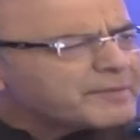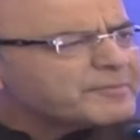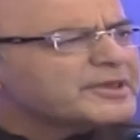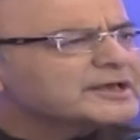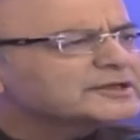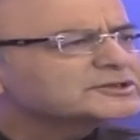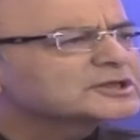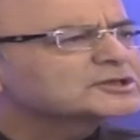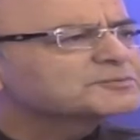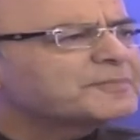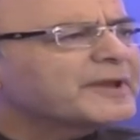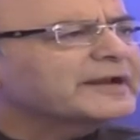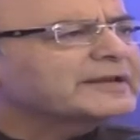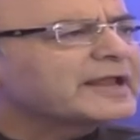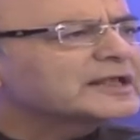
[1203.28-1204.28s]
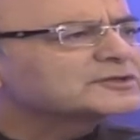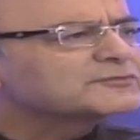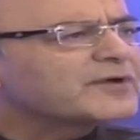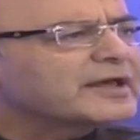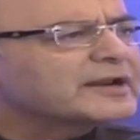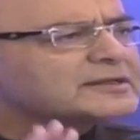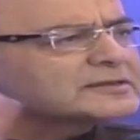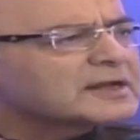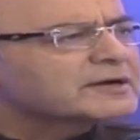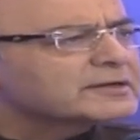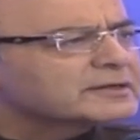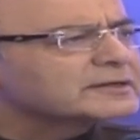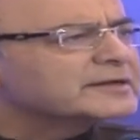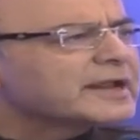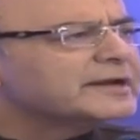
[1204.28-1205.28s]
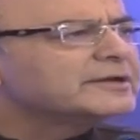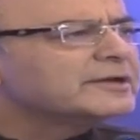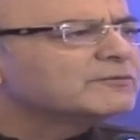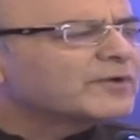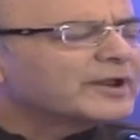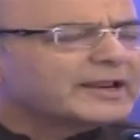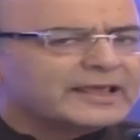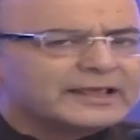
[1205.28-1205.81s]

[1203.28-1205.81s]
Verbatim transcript: be a suspect as far as Article 19.1a